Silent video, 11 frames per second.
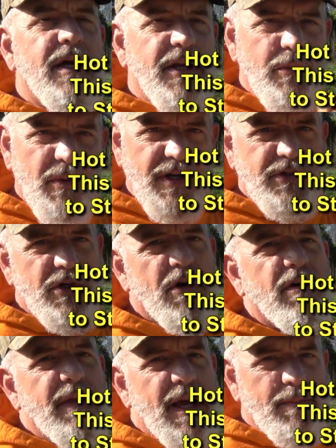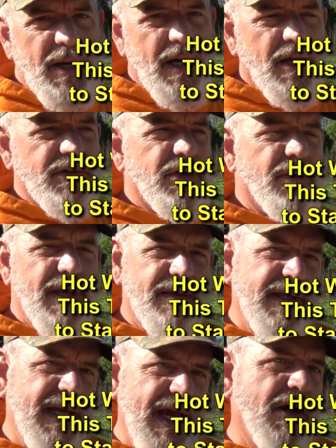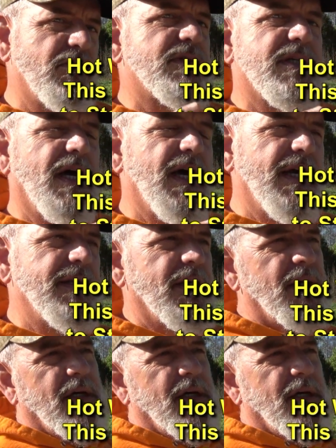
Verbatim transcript: And you want to turn that pile so that the outside